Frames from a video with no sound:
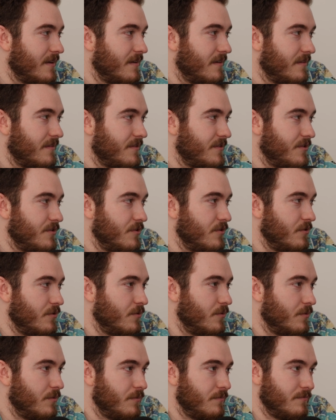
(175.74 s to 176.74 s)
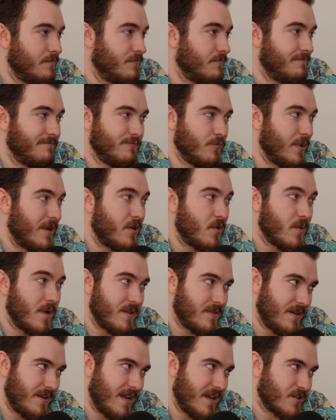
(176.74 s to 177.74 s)
to recreate the
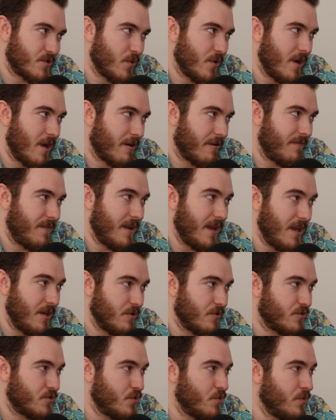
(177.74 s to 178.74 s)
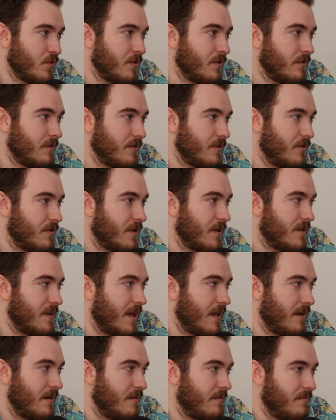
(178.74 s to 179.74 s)
dance choreography in your tool. You can
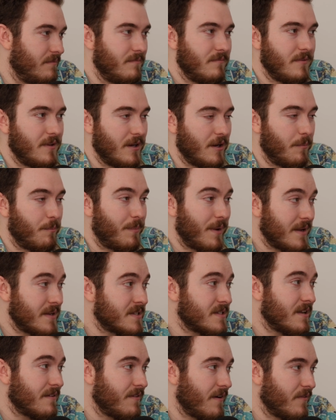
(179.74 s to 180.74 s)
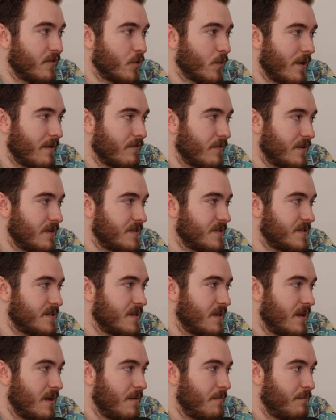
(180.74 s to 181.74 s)
then, you know, base stuff off the reference,
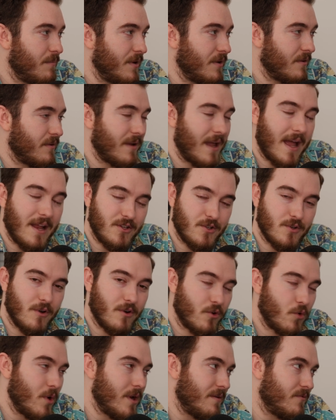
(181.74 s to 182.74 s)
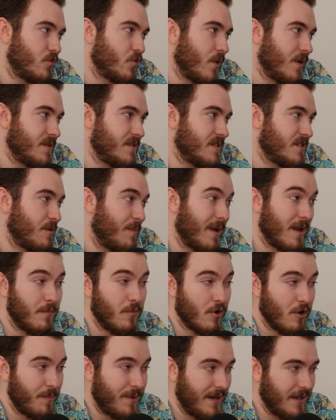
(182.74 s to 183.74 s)
but add your own creative choices to make it more
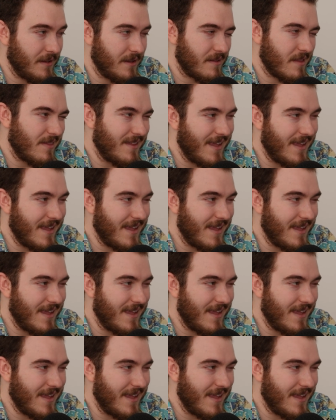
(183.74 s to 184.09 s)
appealing than the